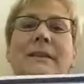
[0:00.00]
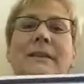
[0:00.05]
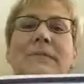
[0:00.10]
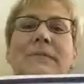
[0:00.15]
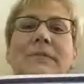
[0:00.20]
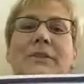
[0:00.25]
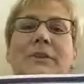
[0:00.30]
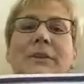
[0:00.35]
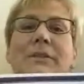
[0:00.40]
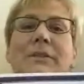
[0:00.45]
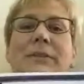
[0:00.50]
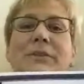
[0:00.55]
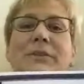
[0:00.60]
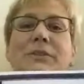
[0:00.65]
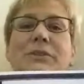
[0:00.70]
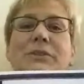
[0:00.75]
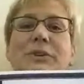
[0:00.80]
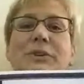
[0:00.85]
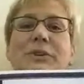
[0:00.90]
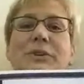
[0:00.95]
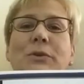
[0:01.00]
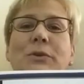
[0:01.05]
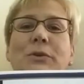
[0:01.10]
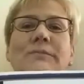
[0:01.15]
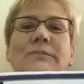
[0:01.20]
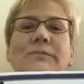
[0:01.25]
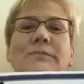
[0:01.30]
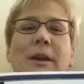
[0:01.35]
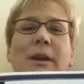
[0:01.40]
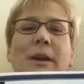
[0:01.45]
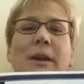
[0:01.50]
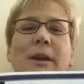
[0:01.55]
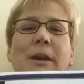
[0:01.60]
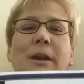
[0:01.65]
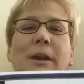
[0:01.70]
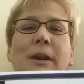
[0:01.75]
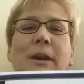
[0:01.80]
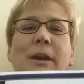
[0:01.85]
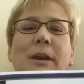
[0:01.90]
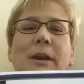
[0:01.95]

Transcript: comfort of their chosen environment.